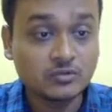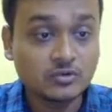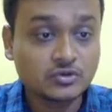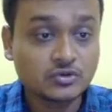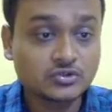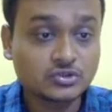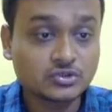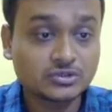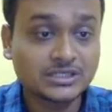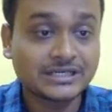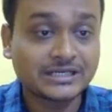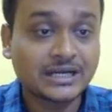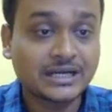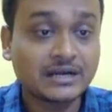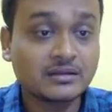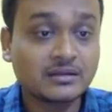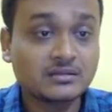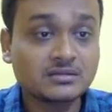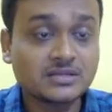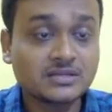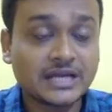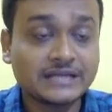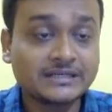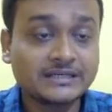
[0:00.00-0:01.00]
So
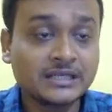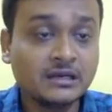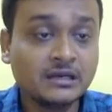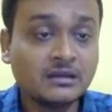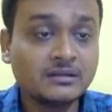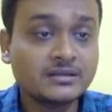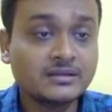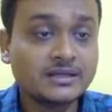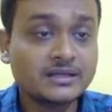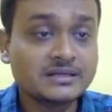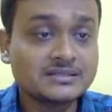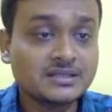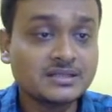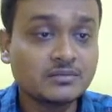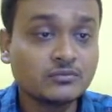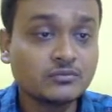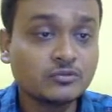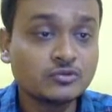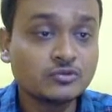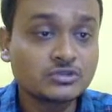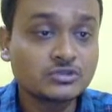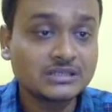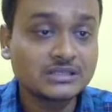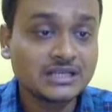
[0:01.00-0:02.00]
the title, that is The
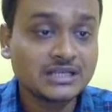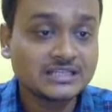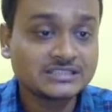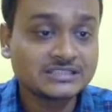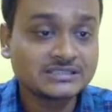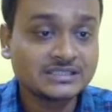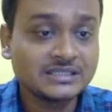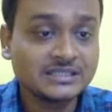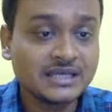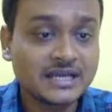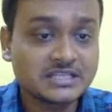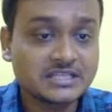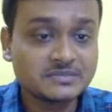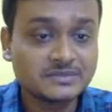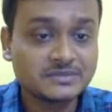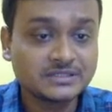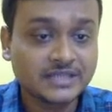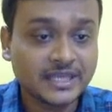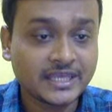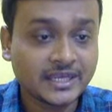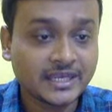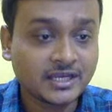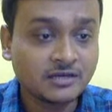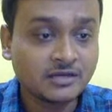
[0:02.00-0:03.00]
Moor's Last Sigh, has been
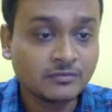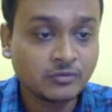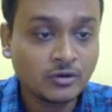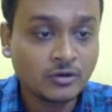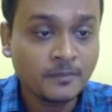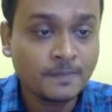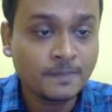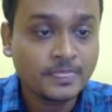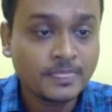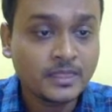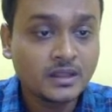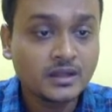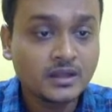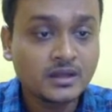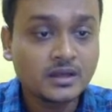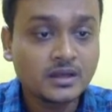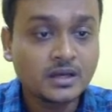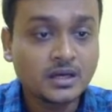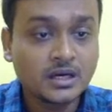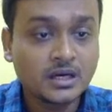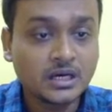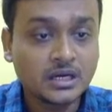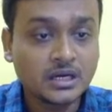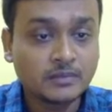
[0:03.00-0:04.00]
taken from
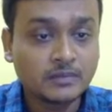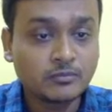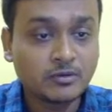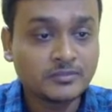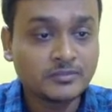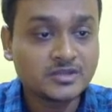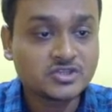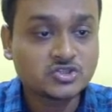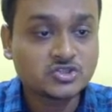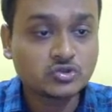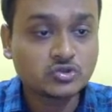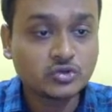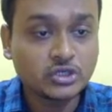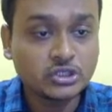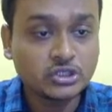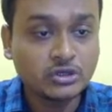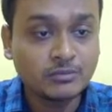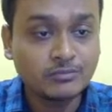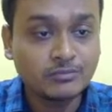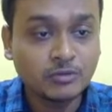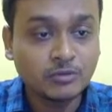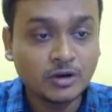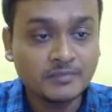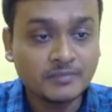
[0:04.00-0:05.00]
the story
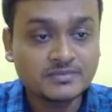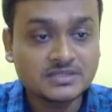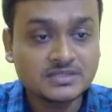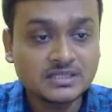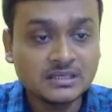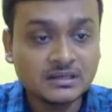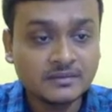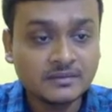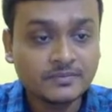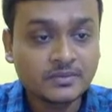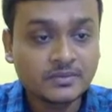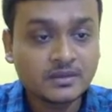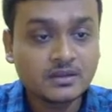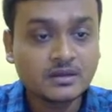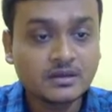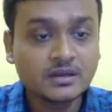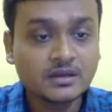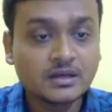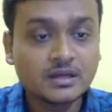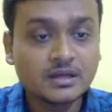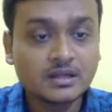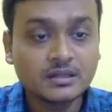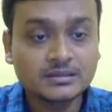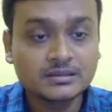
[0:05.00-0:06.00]
of Bob Dylan,
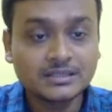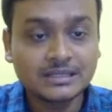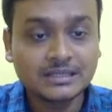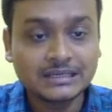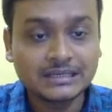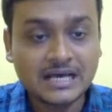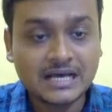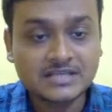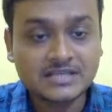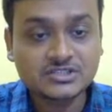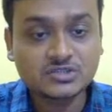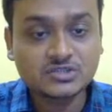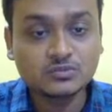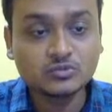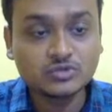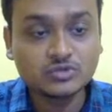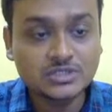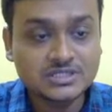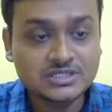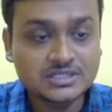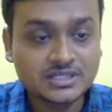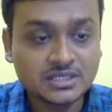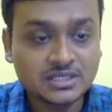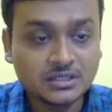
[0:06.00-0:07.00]
the last
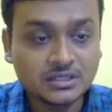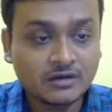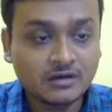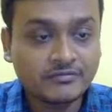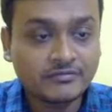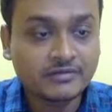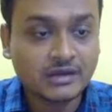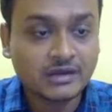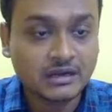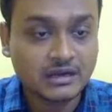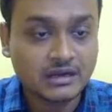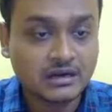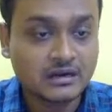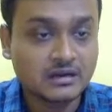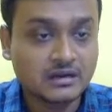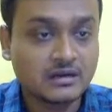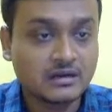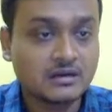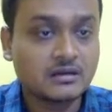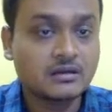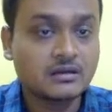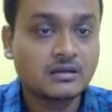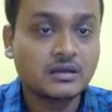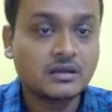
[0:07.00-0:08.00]
Moorish king of Granada,
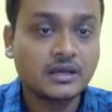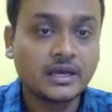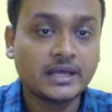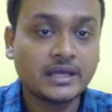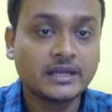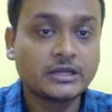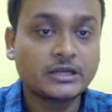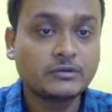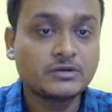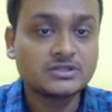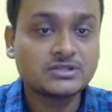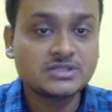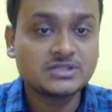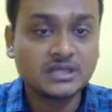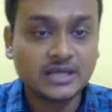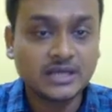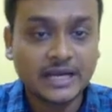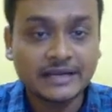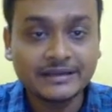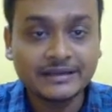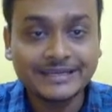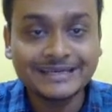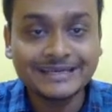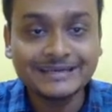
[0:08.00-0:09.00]
and it was
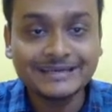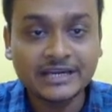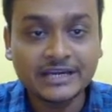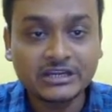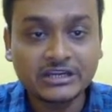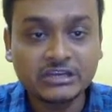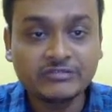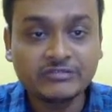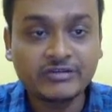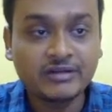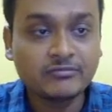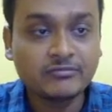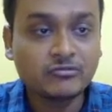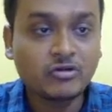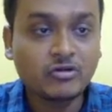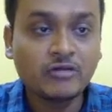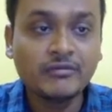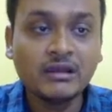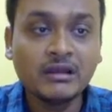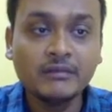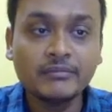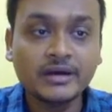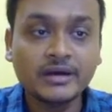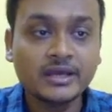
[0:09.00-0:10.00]
1995
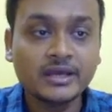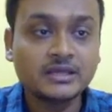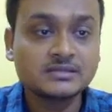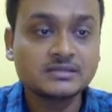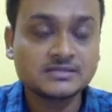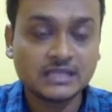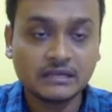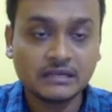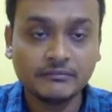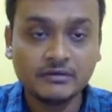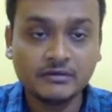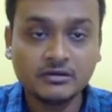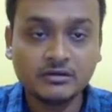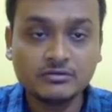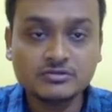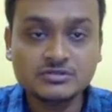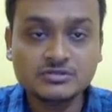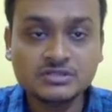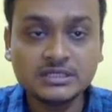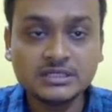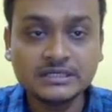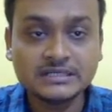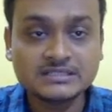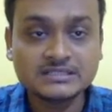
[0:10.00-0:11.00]
novel by Salman
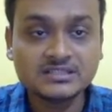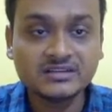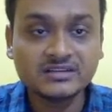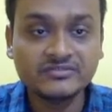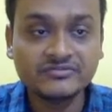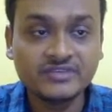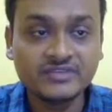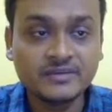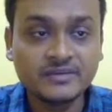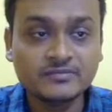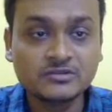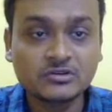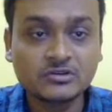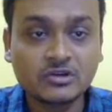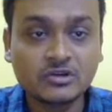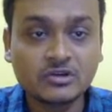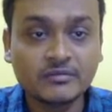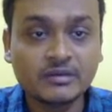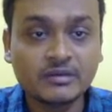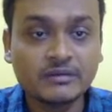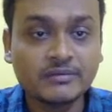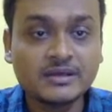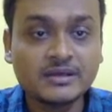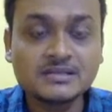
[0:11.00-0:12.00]
Rushdie. It is the fifth
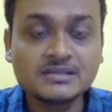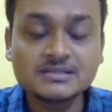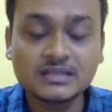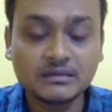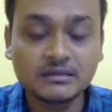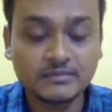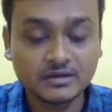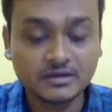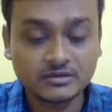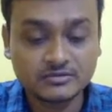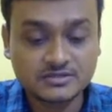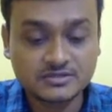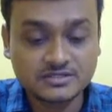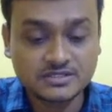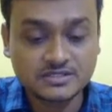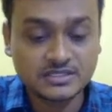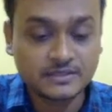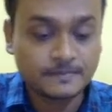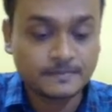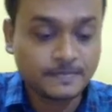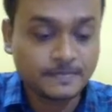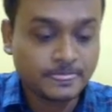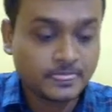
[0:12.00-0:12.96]
novel by Salman Rushdie.